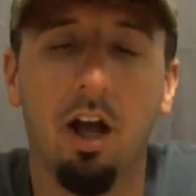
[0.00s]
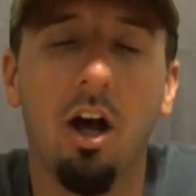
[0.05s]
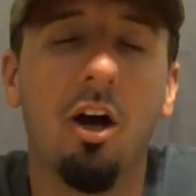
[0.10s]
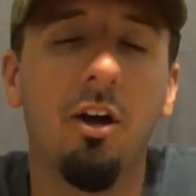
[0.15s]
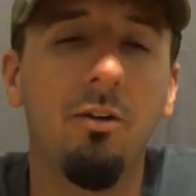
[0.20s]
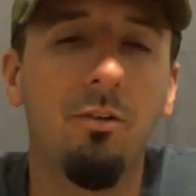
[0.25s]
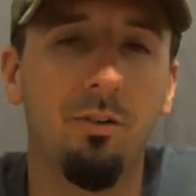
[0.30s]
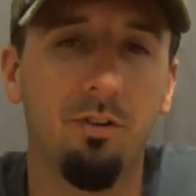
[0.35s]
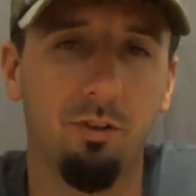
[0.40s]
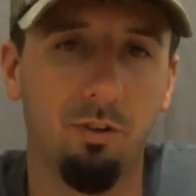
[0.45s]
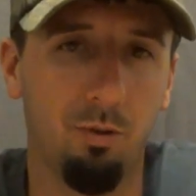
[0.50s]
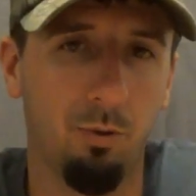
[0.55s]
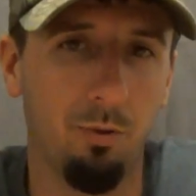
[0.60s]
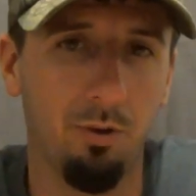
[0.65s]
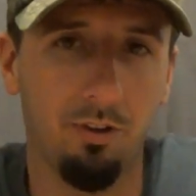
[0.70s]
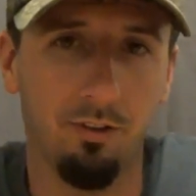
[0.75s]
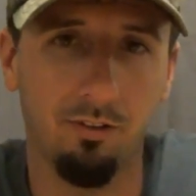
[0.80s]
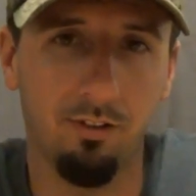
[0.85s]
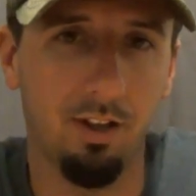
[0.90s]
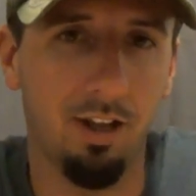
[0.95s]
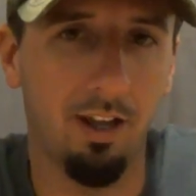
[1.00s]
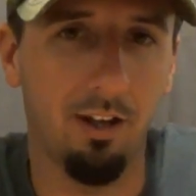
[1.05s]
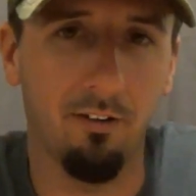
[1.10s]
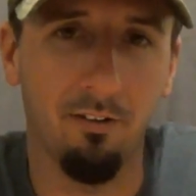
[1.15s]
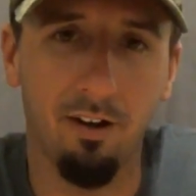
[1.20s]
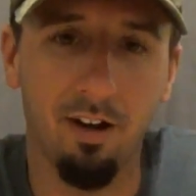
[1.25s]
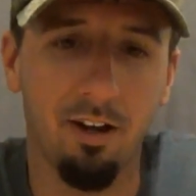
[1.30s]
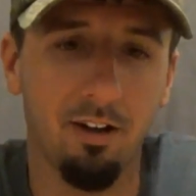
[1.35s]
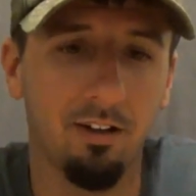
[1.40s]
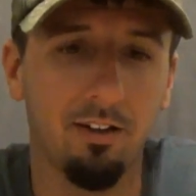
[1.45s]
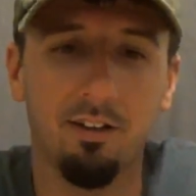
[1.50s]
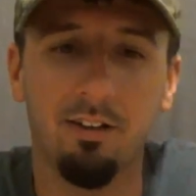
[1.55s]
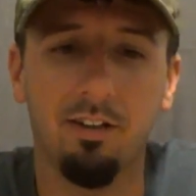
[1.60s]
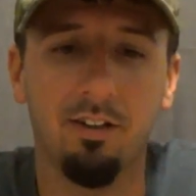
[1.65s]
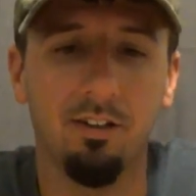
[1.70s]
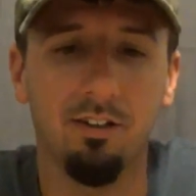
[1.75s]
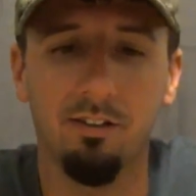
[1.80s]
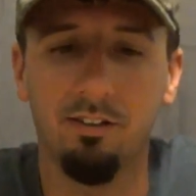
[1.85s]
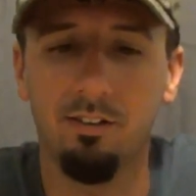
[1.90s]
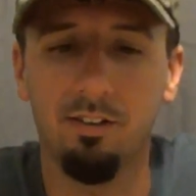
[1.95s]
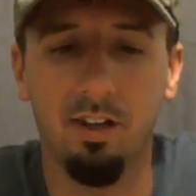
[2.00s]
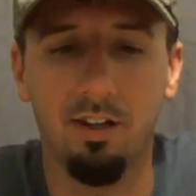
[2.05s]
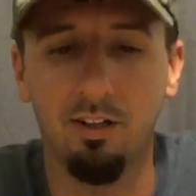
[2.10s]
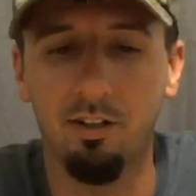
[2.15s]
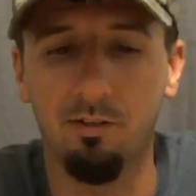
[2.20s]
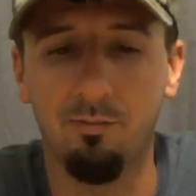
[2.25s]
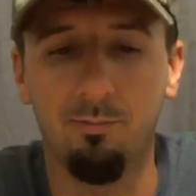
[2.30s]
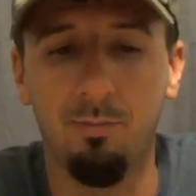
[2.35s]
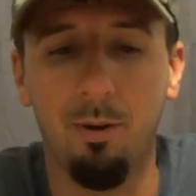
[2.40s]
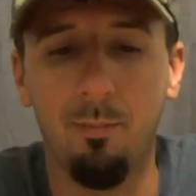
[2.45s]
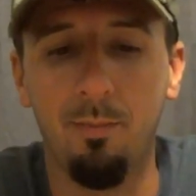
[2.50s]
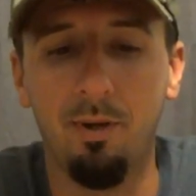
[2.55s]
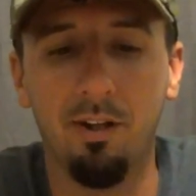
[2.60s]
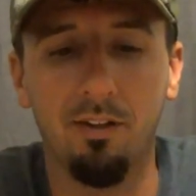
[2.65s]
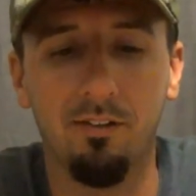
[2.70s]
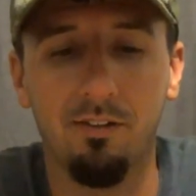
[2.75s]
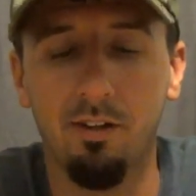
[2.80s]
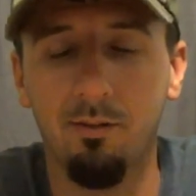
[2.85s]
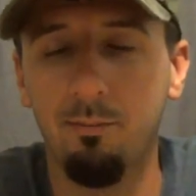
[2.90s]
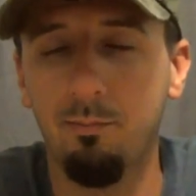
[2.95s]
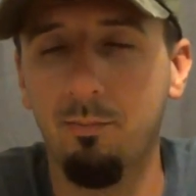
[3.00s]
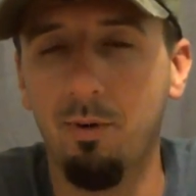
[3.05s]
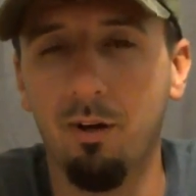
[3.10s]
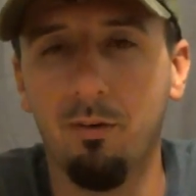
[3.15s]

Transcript: hundreds of coils laying around because I build something,